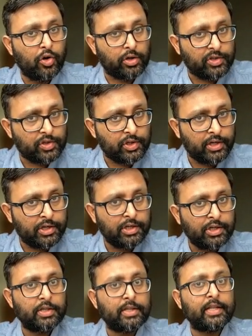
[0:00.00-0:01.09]

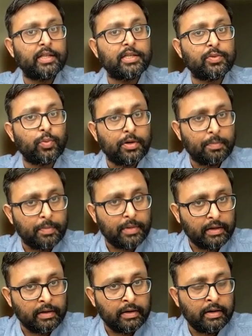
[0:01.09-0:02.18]
constant then this would
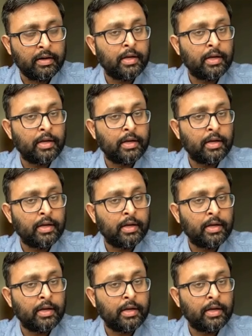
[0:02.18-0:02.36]
mean